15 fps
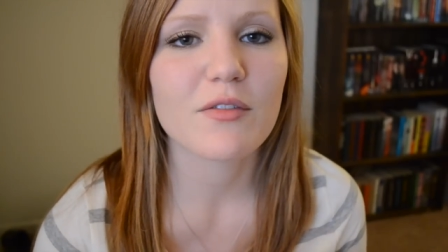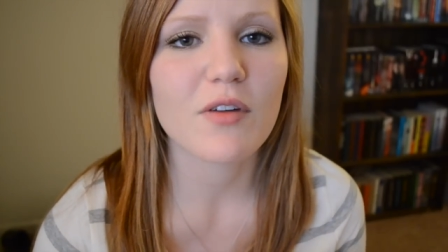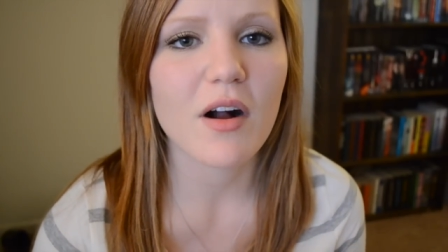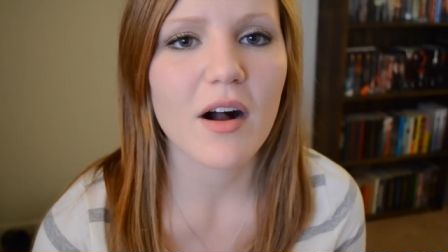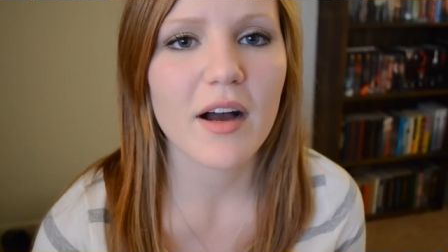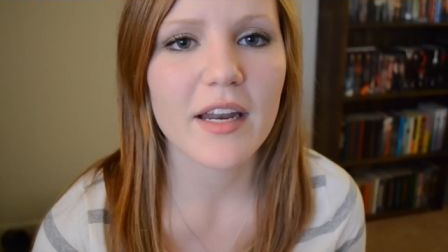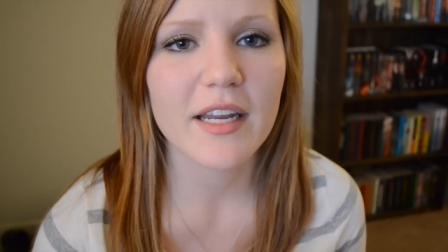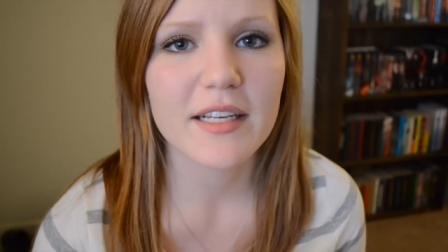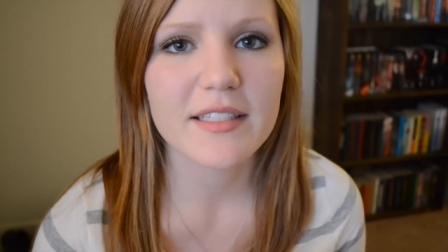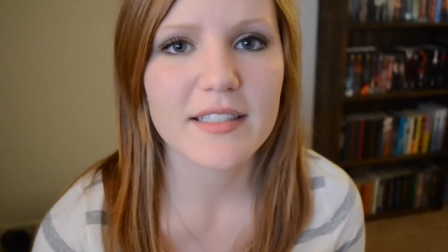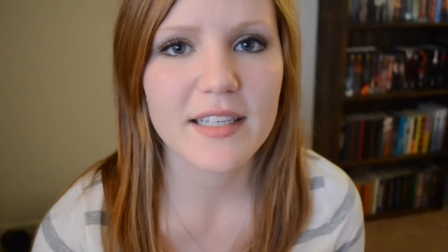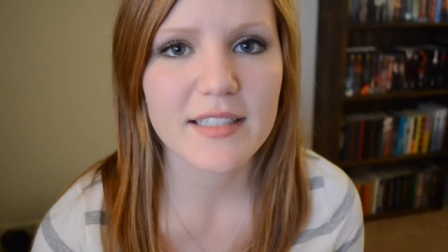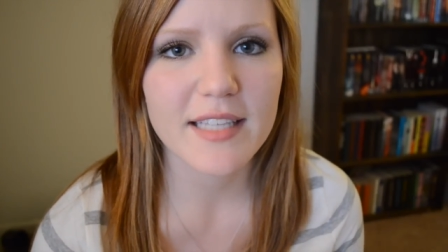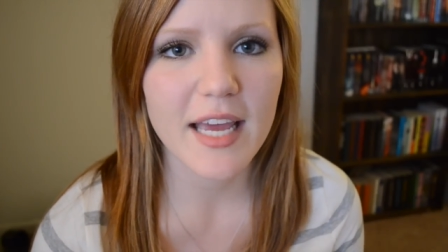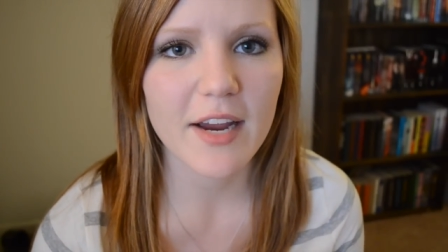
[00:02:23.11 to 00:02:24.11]
Ron
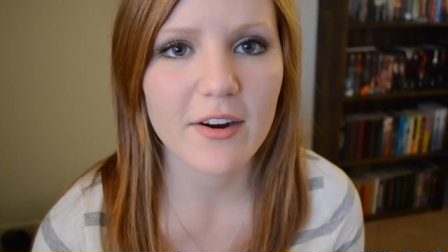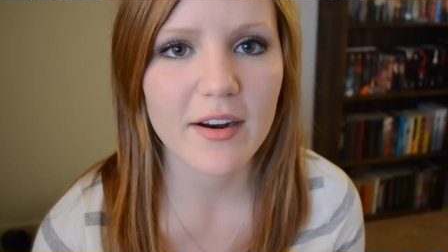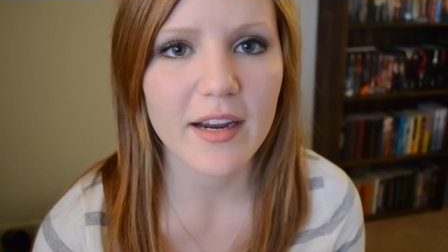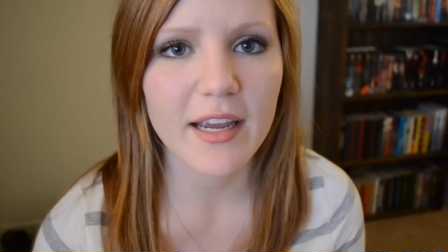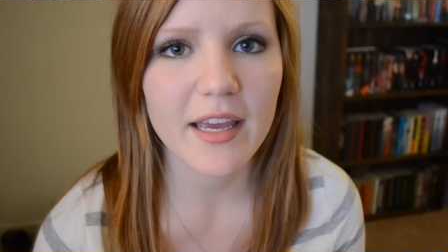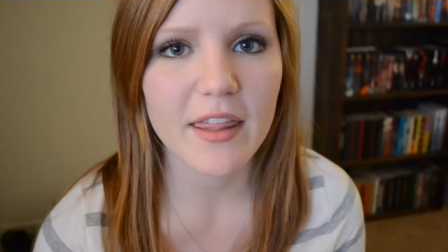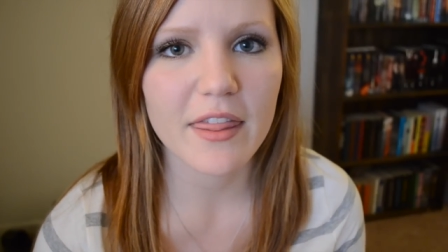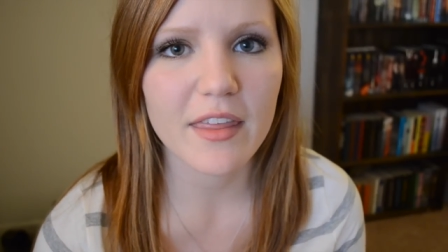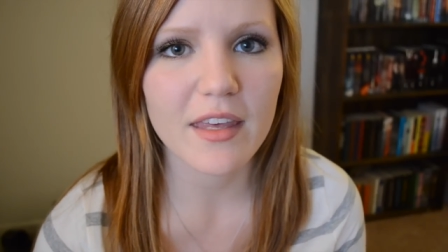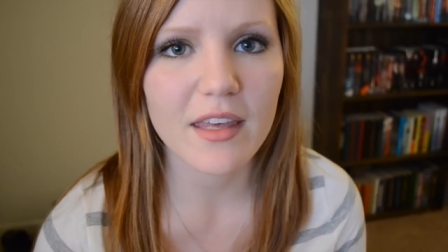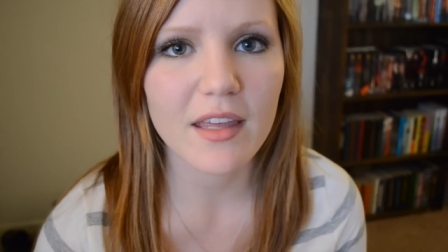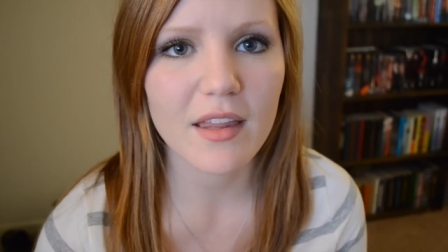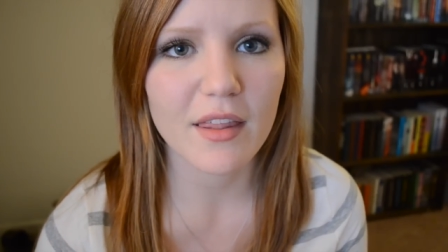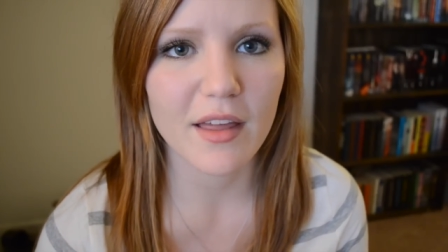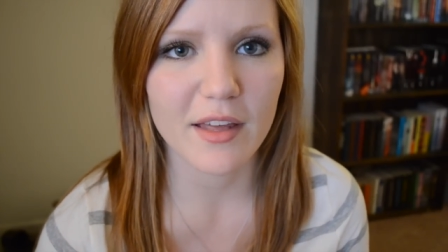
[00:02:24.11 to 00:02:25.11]
sends Harry
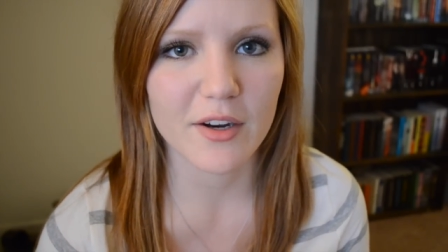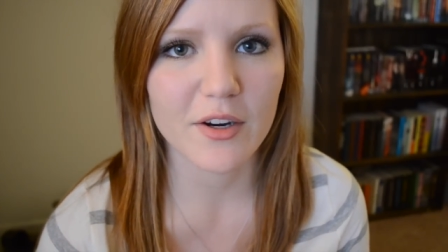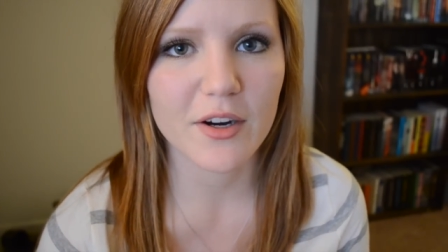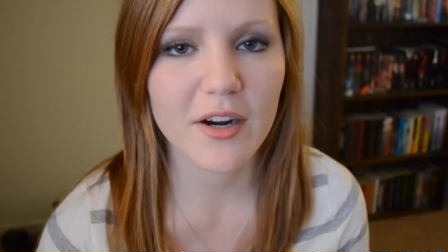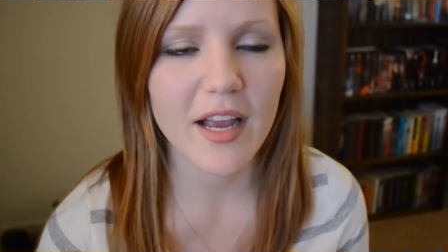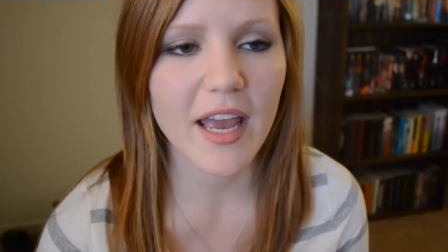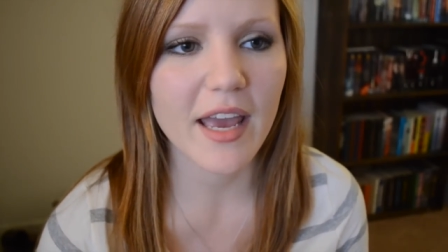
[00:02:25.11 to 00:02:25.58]
the letter,